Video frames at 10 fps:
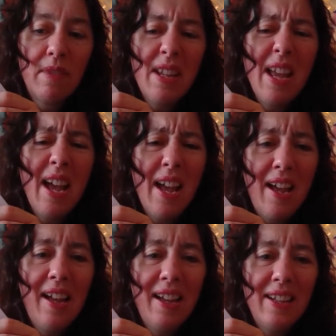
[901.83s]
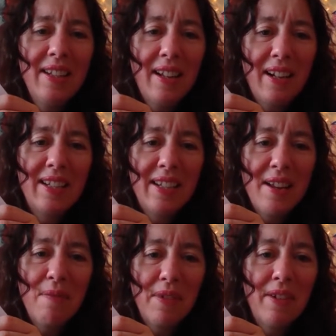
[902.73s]
yeah, exactly,
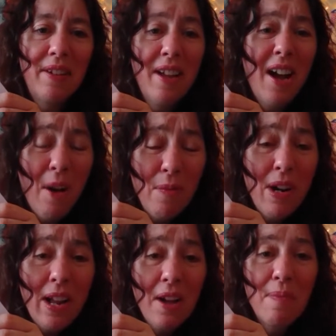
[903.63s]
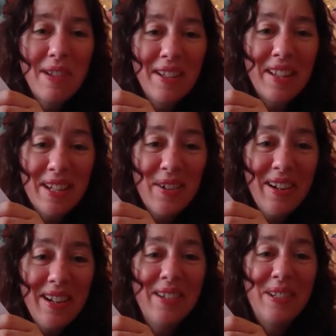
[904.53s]
Stephen. I'm really hoping that the
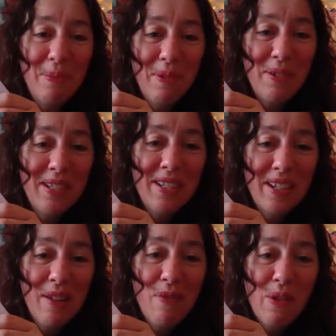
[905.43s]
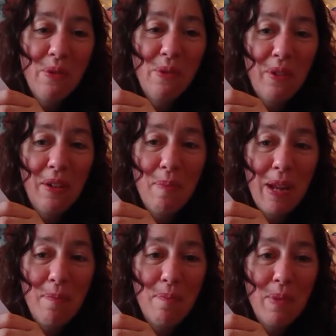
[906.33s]
triangles will also give you all a
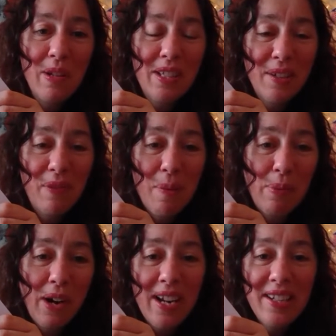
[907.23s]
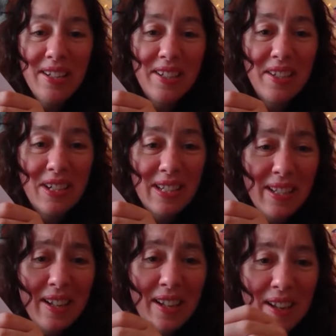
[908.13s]
big boost of liberation to
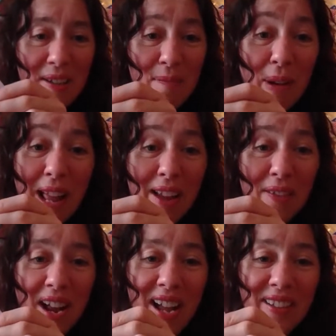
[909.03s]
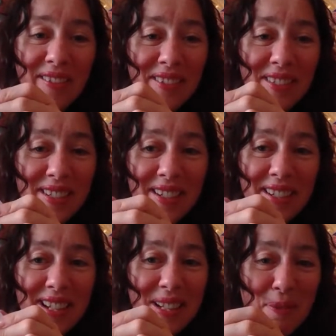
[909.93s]
just play around.
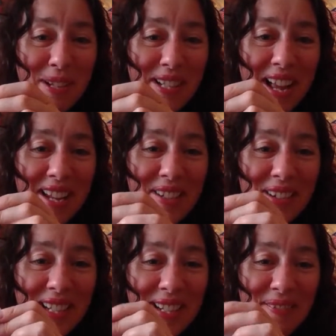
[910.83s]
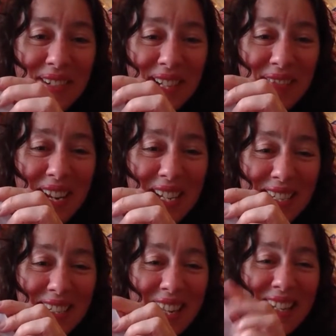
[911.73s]
And it's almost like entering a different
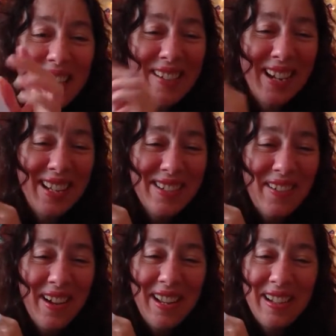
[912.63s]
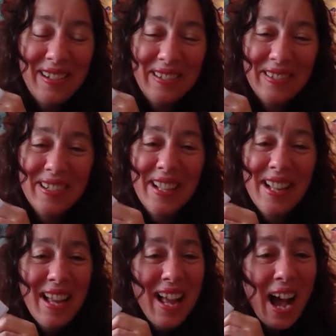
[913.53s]
dimension, entering a triangle.
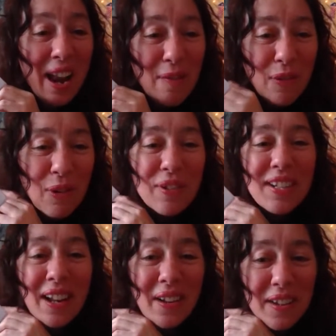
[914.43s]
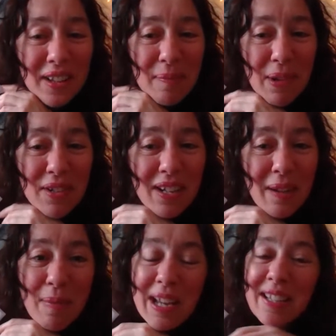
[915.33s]
And of course, a lot of the
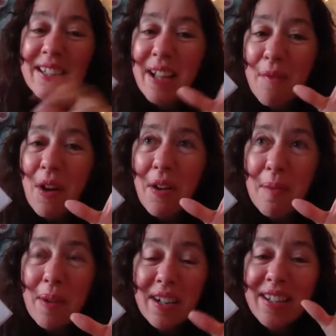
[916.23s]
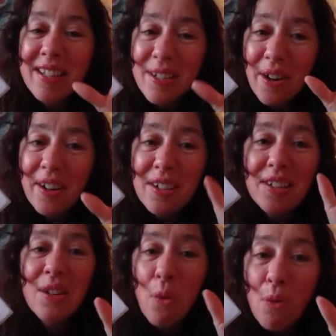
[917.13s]
modular pieces are very much the
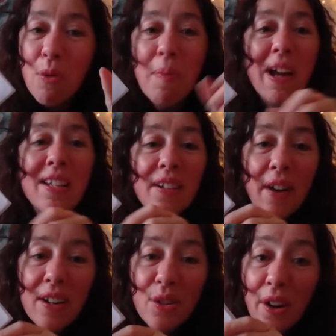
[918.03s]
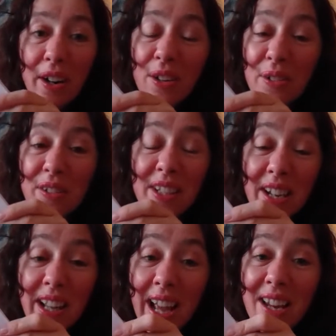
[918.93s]
structures are all based around triangles.
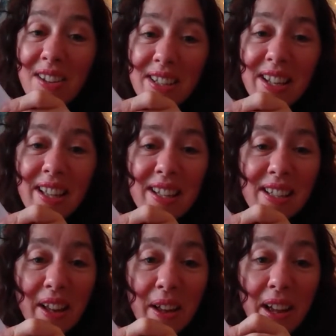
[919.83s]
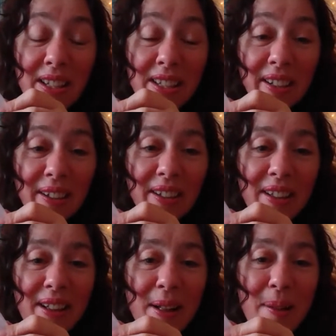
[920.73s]
And again, you see this at, a
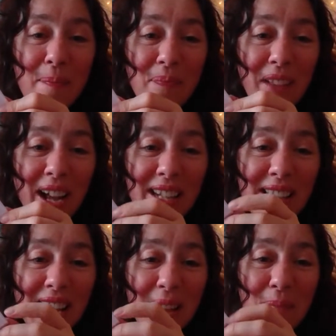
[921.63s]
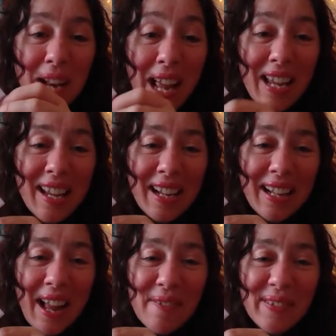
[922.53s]
at a molecular
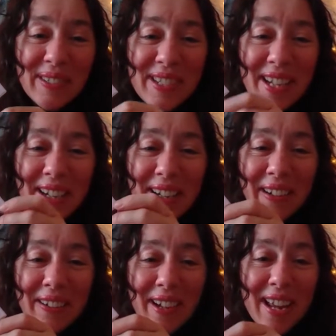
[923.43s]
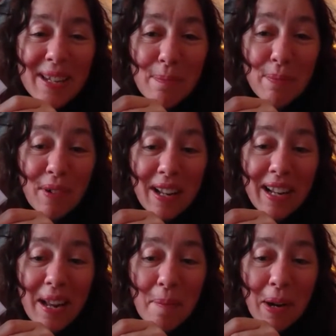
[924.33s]
level too. It's
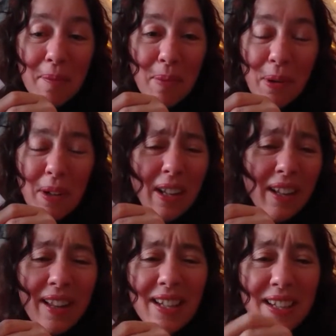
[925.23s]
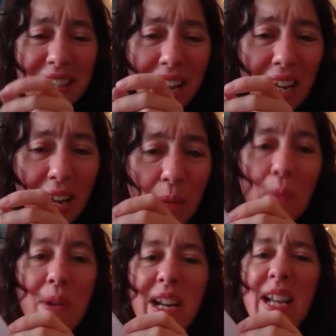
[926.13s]
brilliantly mind-boggling, and that's exactly
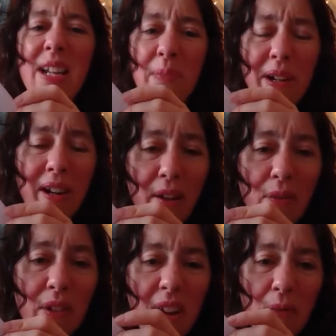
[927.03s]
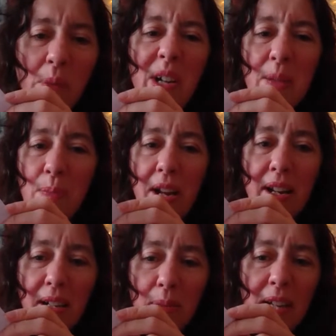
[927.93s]
what we need when life could otherwise be a
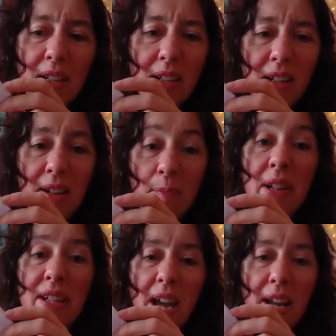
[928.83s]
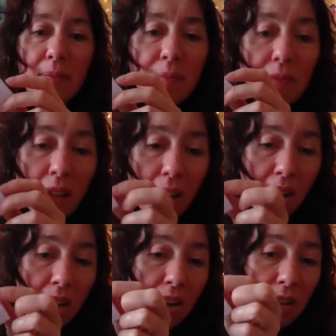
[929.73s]
little bit mundane.
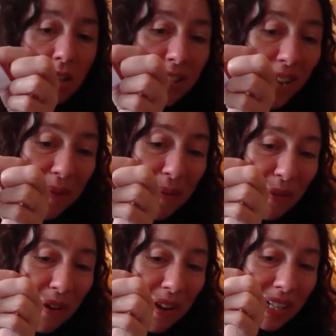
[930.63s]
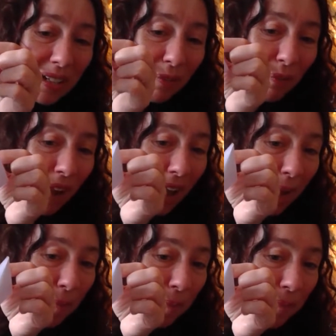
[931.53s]
So we've got a little
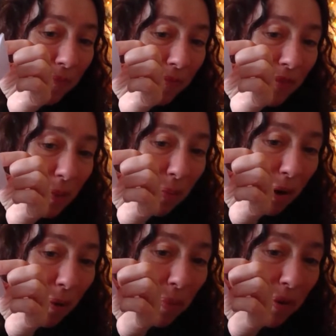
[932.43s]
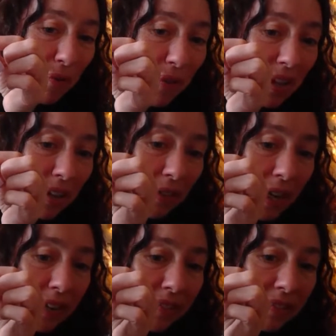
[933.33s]
flap. If you pop your finger
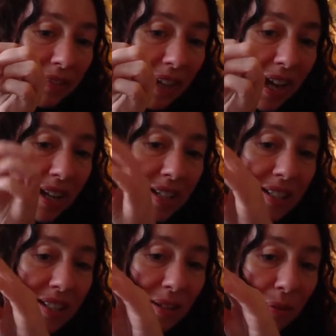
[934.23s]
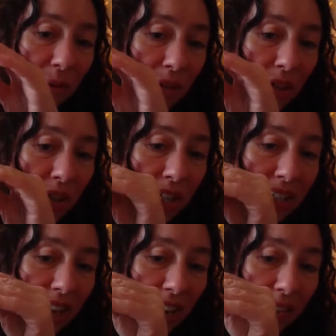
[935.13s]
in and squash it
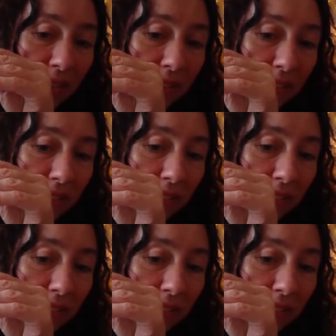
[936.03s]
down,